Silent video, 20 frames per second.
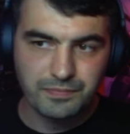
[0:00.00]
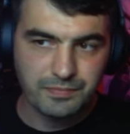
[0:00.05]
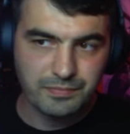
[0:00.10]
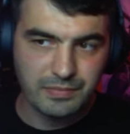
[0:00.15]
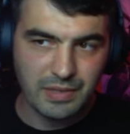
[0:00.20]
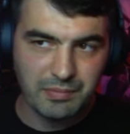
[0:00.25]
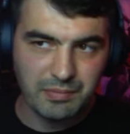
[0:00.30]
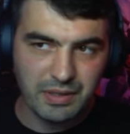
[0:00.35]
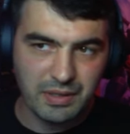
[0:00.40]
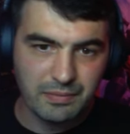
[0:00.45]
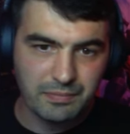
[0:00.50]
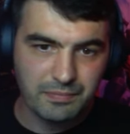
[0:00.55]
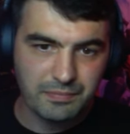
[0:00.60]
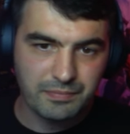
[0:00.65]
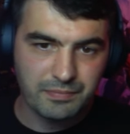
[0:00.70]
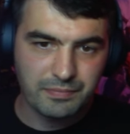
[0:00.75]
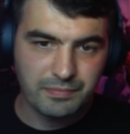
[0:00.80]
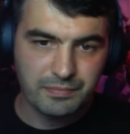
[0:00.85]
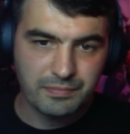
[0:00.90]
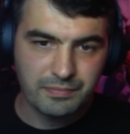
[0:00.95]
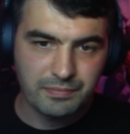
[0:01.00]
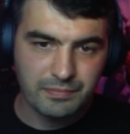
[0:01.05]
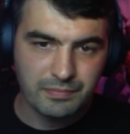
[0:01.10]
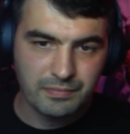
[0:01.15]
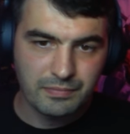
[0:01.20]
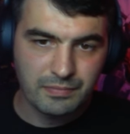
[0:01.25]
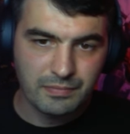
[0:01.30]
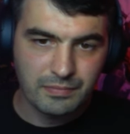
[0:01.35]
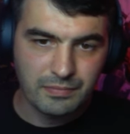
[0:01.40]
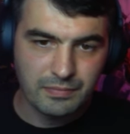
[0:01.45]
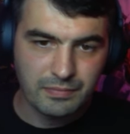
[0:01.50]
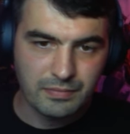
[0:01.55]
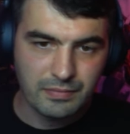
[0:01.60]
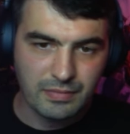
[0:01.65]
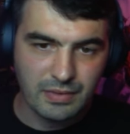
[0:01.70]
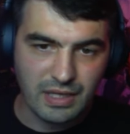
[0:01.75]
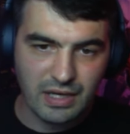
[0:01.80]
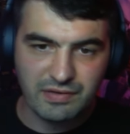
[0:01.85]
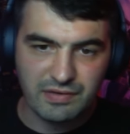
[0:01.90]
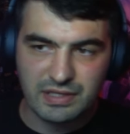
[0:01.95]
Maybe?
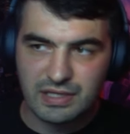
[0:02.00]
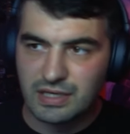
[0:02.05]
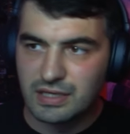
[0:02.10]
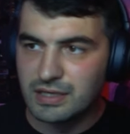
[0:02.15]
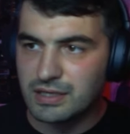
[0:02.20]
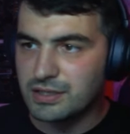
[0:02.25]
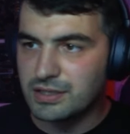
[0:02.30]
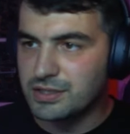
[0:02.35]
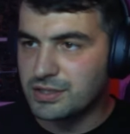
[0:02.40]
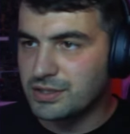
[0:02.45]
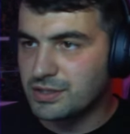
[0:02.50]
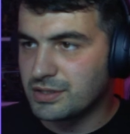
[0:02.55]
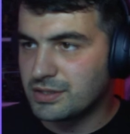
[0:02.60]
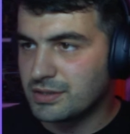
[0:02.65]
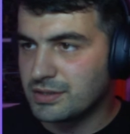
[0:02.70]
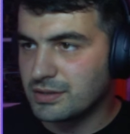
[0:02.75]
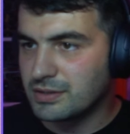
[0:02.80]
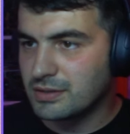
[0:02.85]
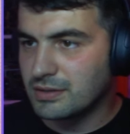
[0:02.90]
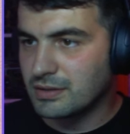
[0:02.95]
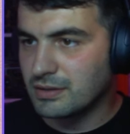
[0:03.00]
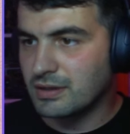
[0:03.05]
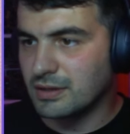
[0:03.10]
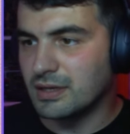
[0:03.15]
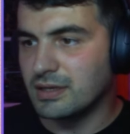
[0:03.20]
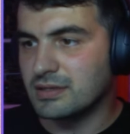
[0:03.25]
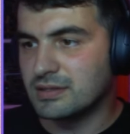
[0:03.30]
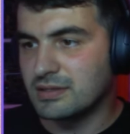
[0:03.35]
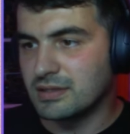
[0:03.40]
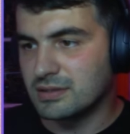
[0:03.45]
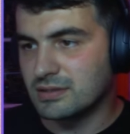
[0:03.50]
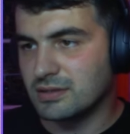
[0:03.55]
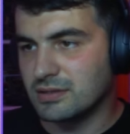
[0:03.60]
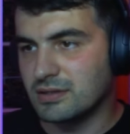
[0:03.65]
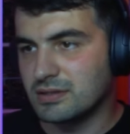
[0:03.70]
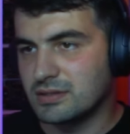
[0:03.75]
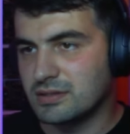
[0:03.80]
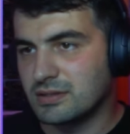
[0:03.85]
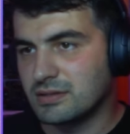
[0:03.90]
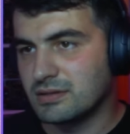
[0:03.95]
Cavendish! Okay, 6
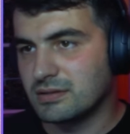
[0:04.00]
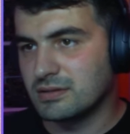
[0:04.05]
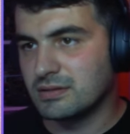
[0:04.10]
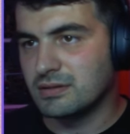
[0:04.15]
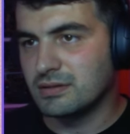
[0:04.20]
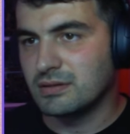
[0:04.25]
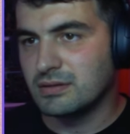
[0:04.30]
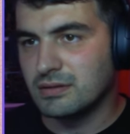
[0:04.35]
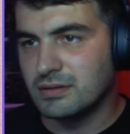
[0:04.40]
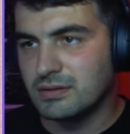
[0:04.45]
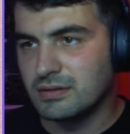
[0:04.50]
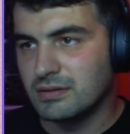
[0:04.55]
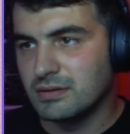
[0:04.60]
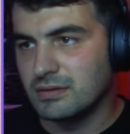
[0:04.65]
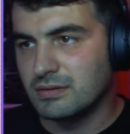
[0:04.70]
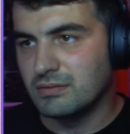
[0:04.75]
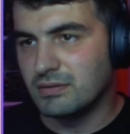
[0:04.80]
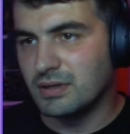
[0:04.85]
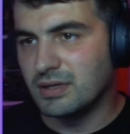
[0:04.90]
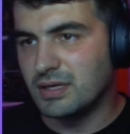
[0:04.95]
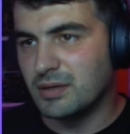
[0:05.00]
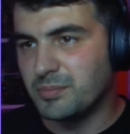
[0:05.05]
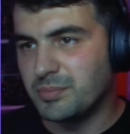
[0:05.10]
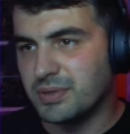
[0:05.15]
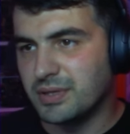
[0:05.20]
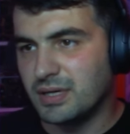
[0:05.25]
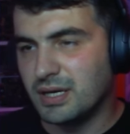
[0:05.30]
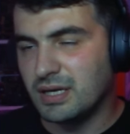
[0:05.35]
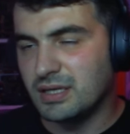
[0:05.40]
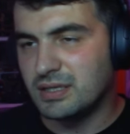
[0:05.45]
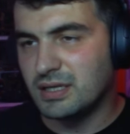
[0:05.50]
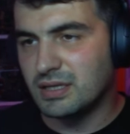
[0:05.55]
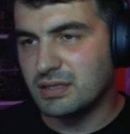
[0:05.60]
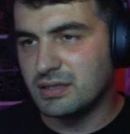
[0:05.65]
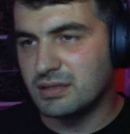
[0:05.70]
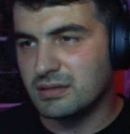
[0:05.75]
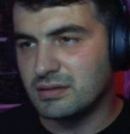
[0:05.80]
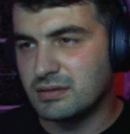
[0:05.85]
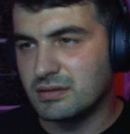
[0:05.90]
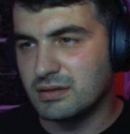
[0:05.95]
cost. Well, you can play that
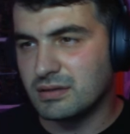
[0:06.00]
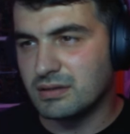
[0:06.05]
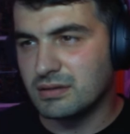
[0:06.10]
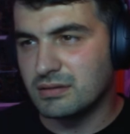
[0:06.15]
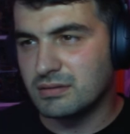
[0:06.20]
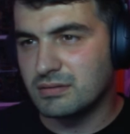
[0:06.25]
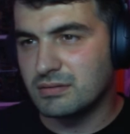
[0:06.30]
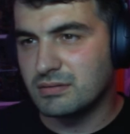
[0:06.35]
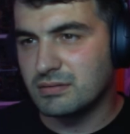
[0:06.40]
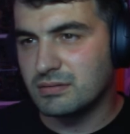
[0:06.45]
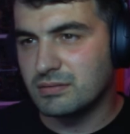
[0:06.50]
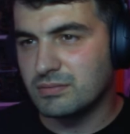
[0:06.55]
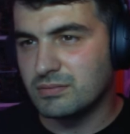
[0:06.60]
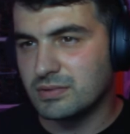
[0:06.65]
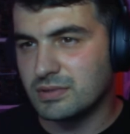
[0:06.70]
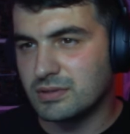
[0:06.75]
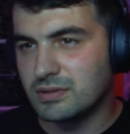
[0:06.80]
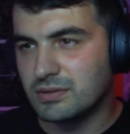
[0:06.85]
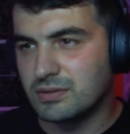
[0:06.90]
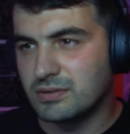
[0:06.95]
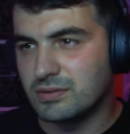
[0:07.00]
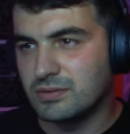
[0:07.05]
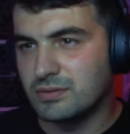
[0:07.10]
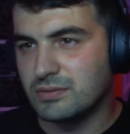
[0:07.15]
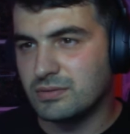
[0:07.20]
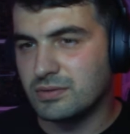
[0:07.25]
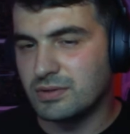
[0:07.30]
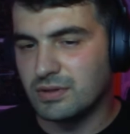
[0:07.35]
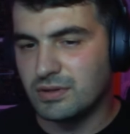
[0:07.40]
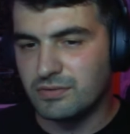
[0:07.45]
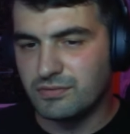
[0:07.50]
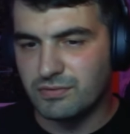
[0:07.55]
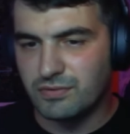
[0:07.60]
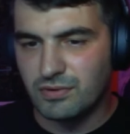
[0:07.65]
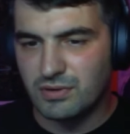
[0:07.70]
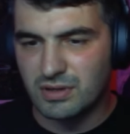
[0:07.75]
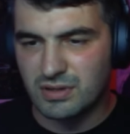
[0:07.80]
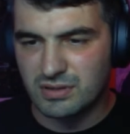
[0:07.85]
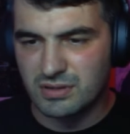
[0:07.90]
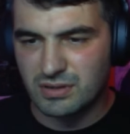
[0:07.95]
in turn, what, 2, 3,
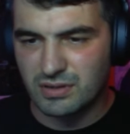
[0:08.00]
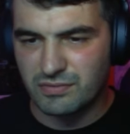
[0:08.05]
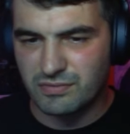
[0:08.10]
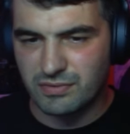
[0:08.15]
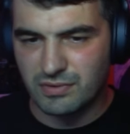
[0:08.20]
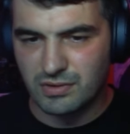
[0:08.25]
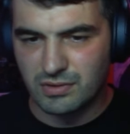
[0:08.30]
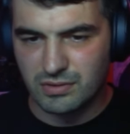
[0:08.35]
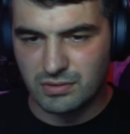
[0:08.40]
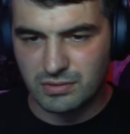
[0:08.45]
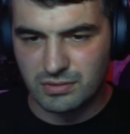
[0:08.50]
4? Third 4?